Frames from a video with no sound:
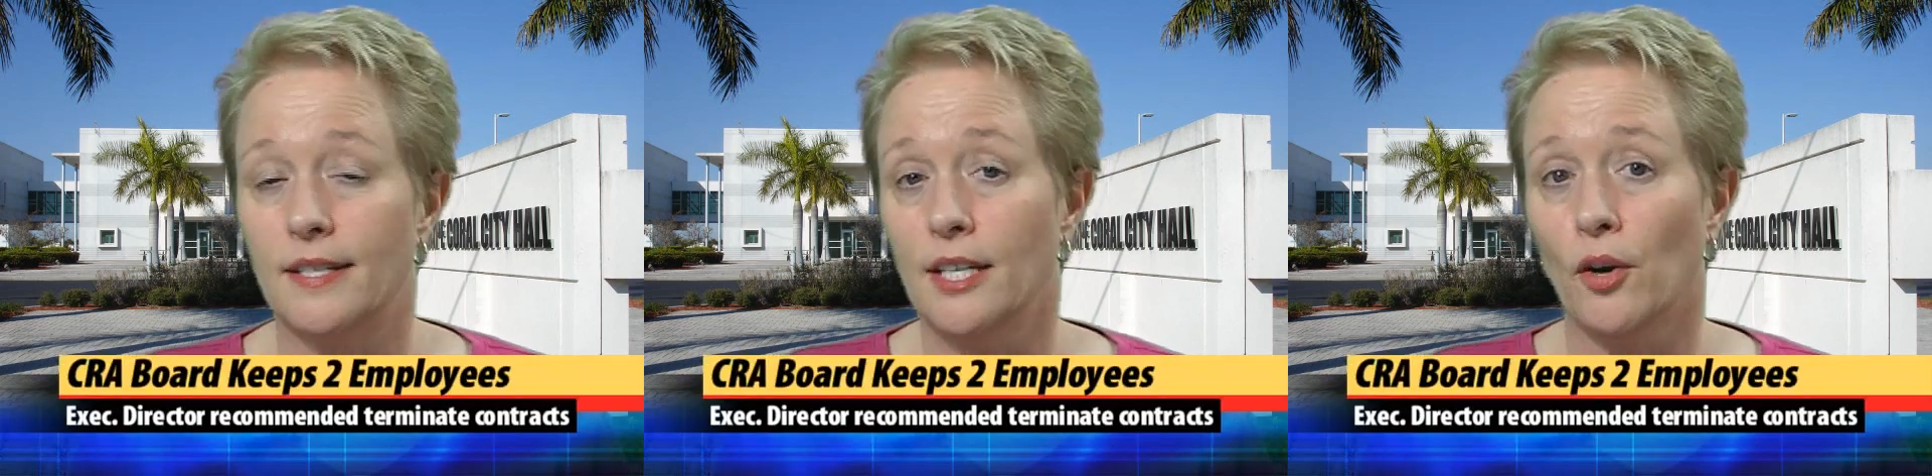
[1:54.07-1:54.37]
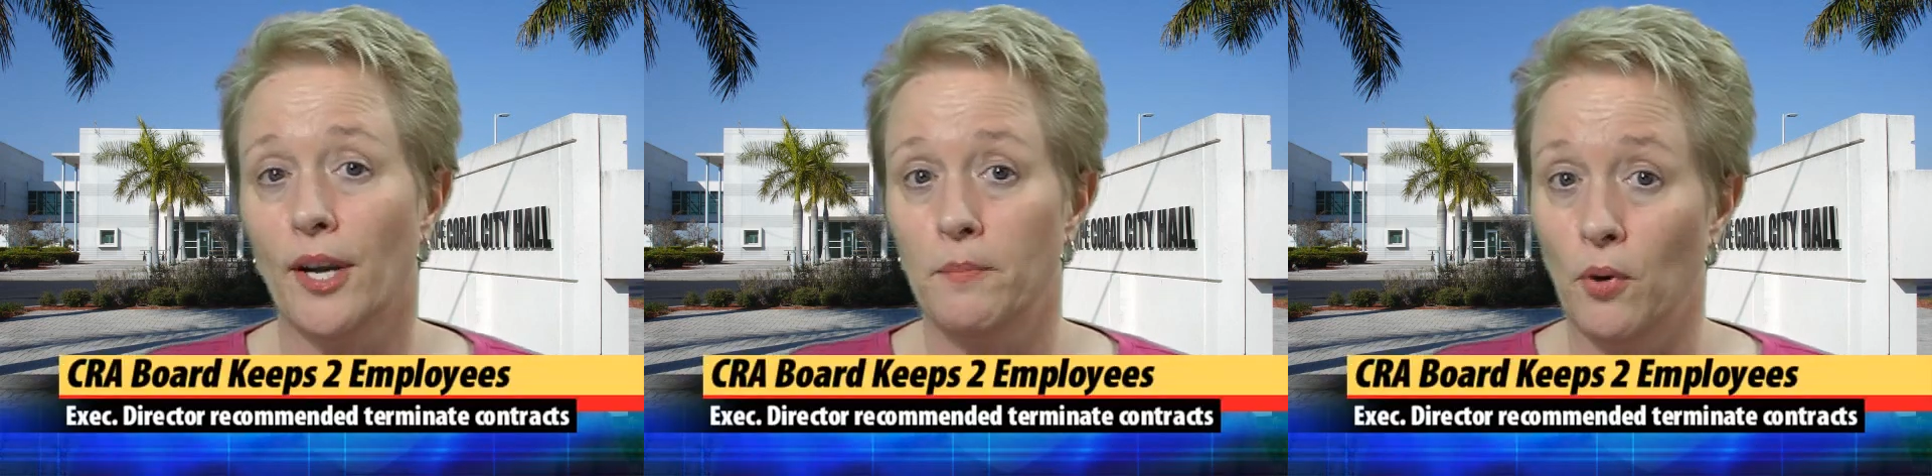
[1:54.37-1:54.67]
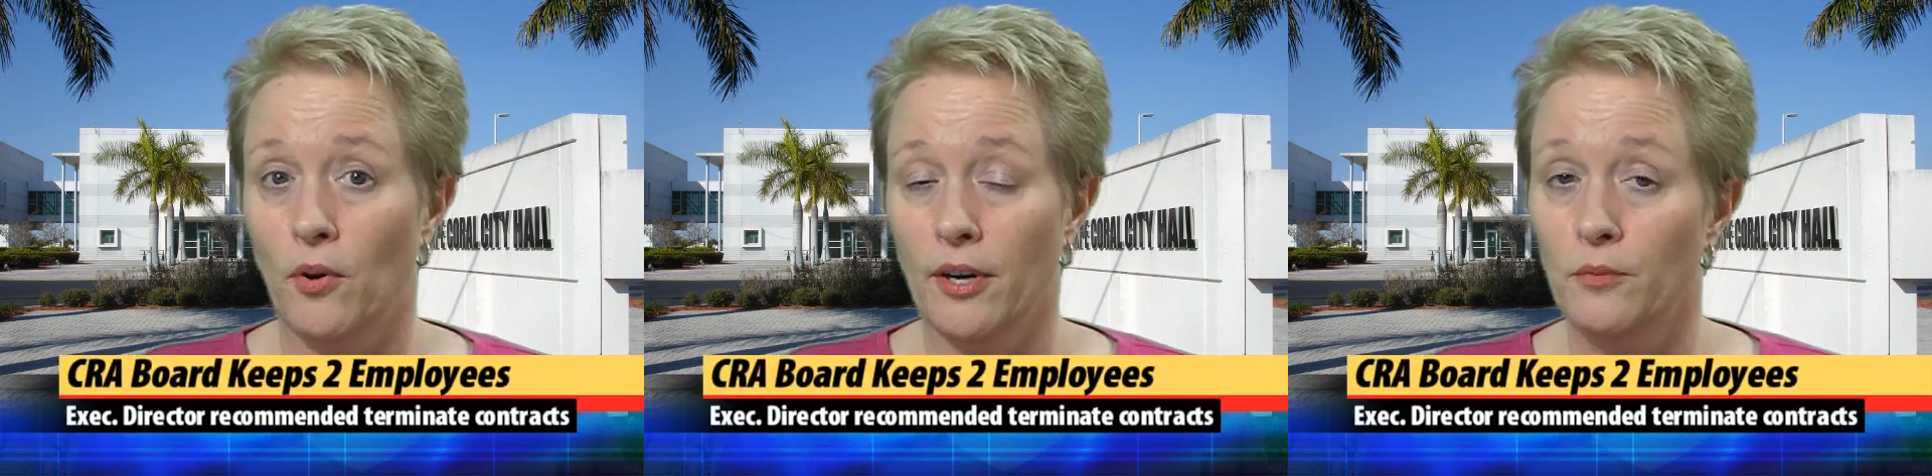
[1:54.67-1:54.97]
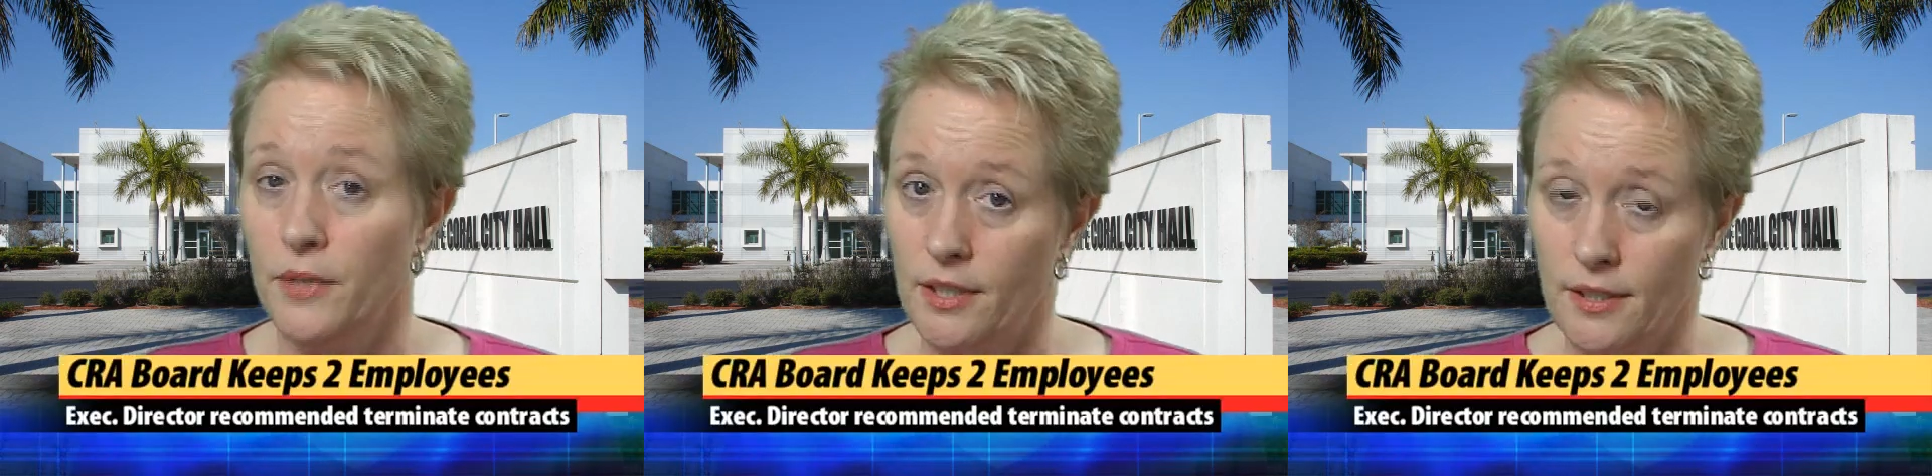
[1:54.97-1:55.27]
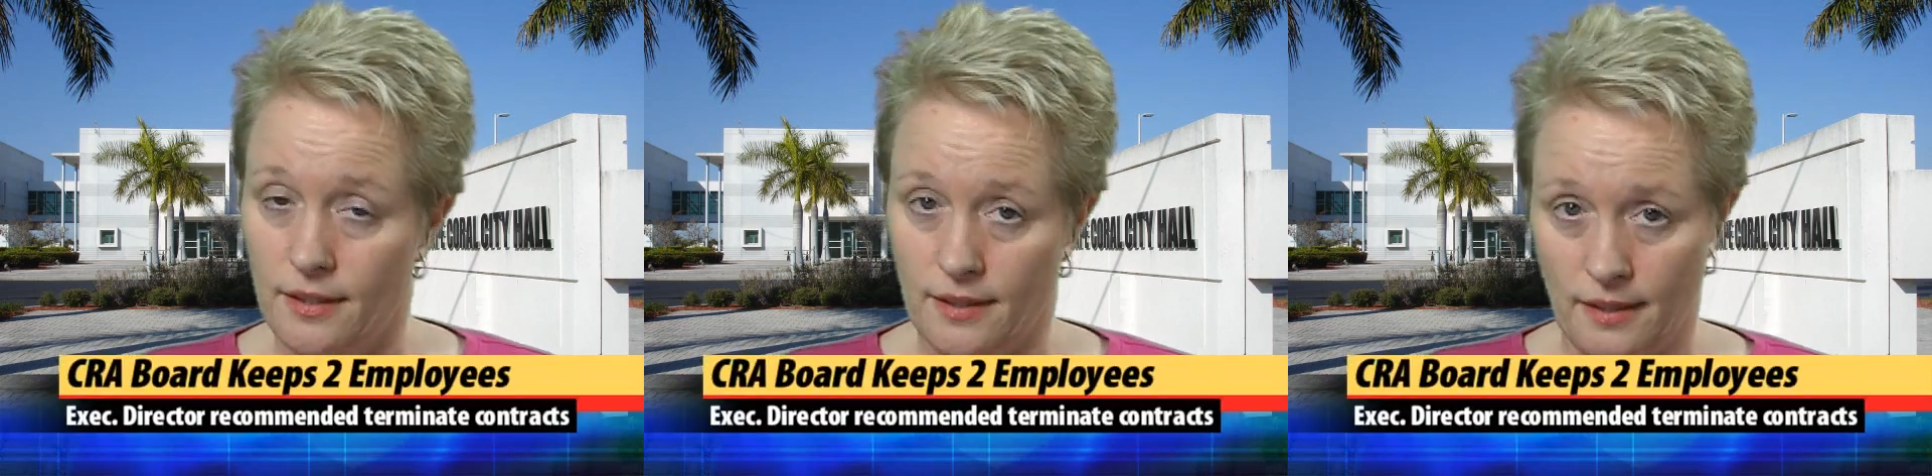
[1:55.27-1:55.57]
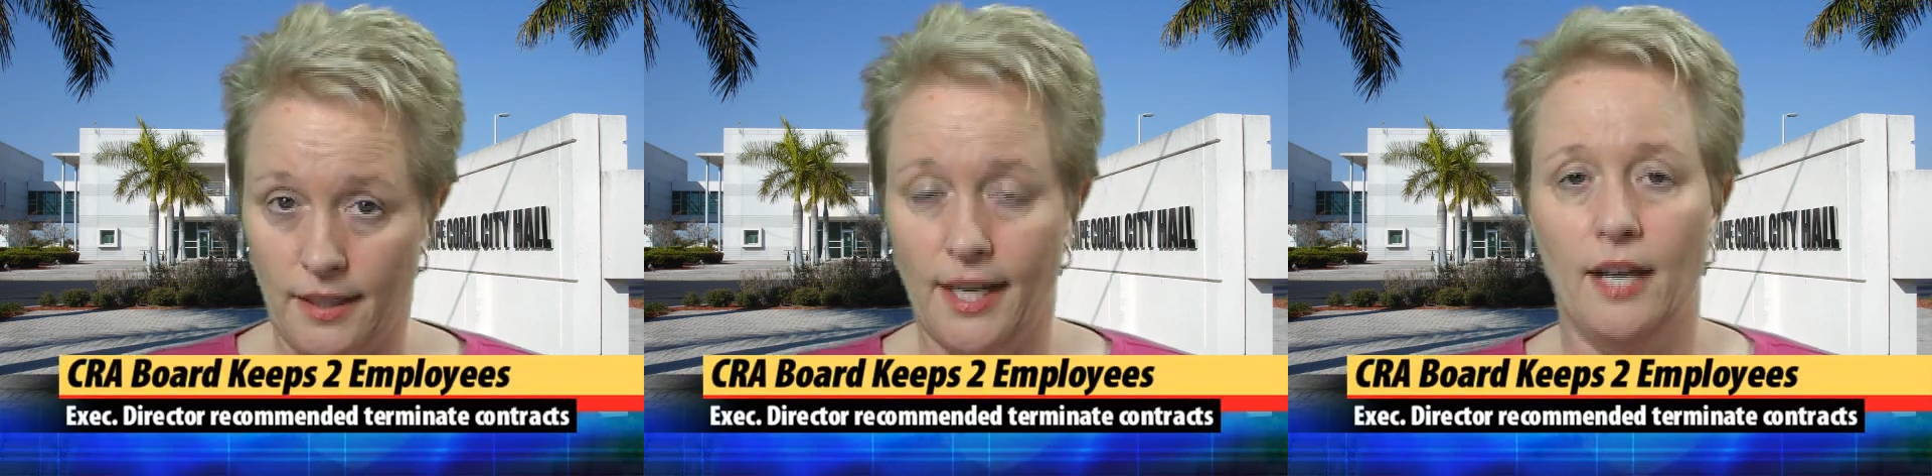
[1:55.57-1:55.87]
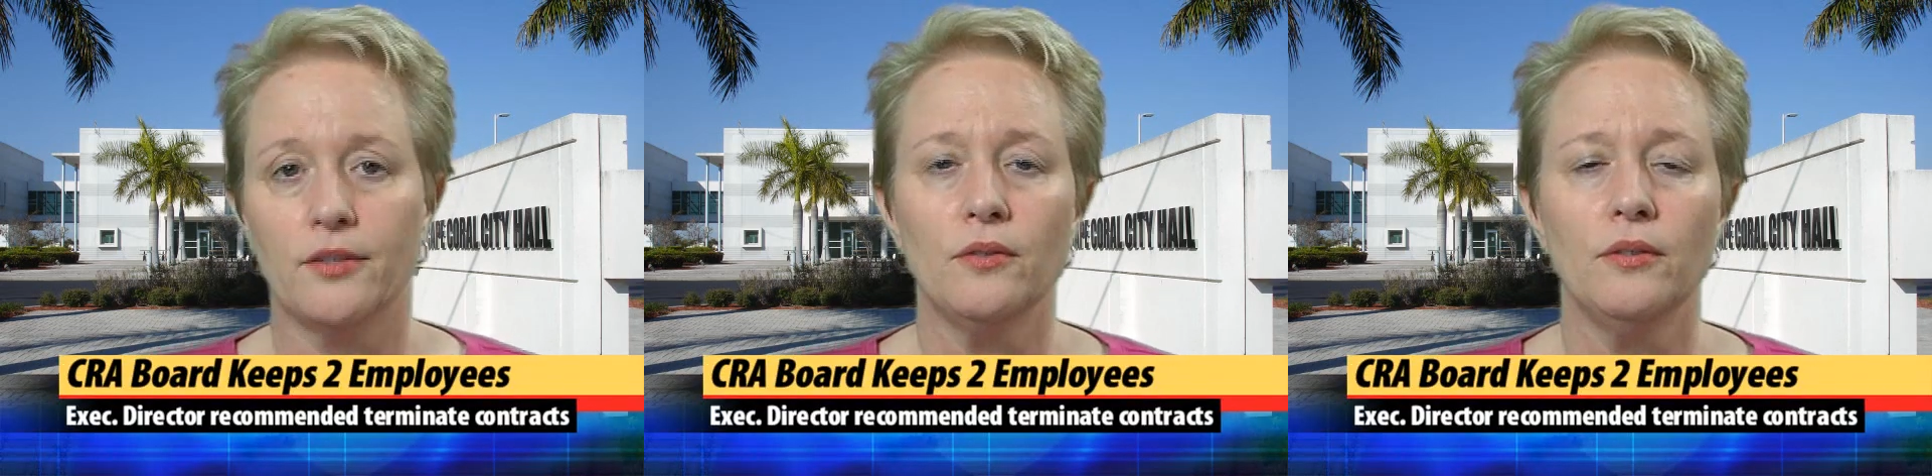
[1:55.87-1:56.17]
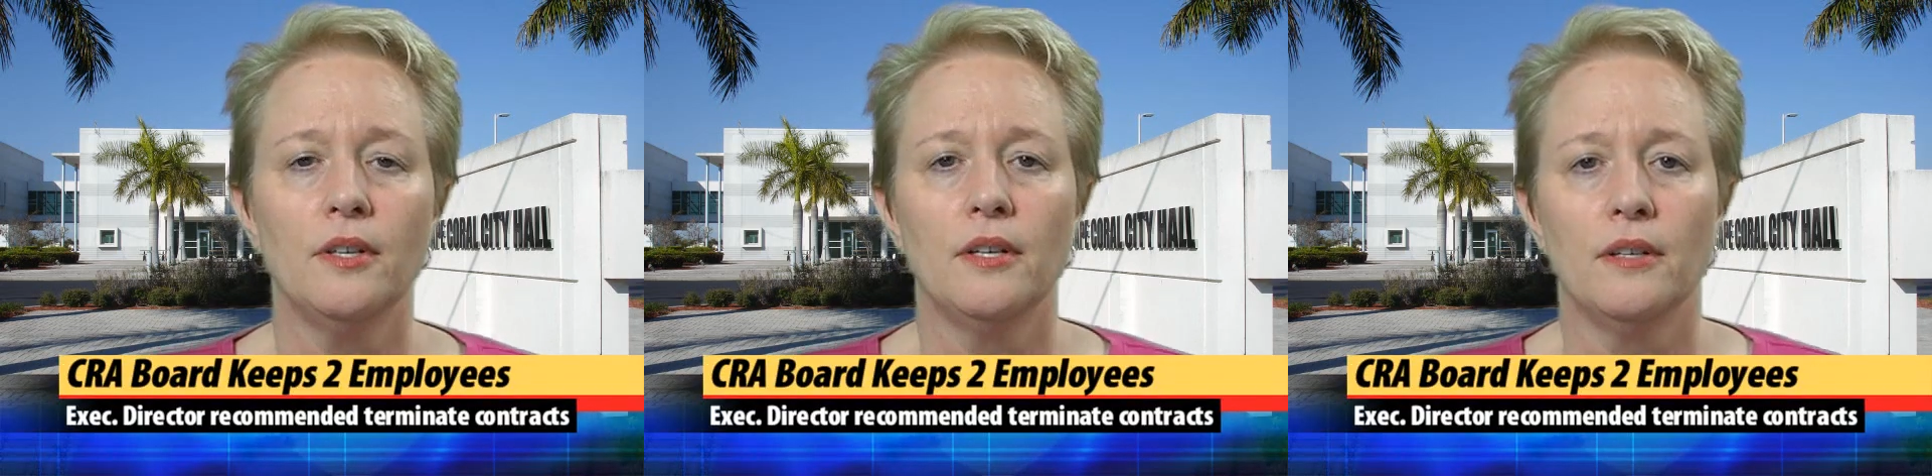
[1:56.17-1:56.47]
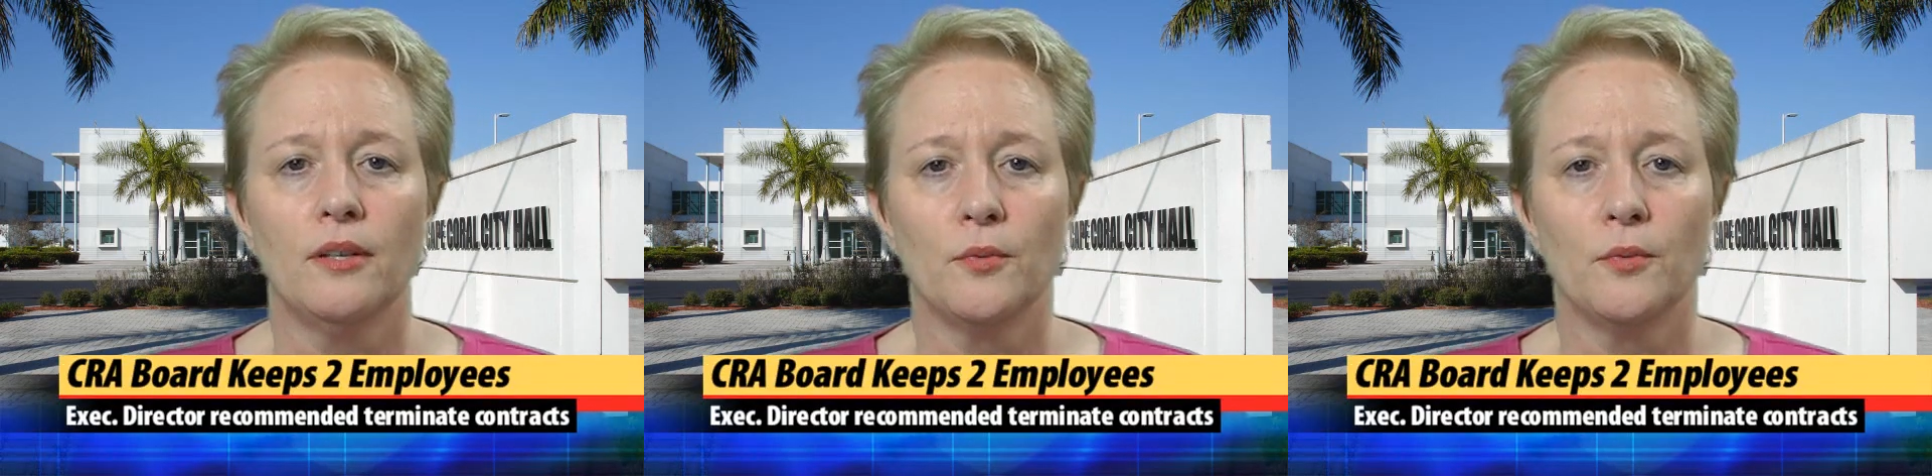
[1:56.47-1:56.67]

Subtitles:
The CRA Board, which is the City Council,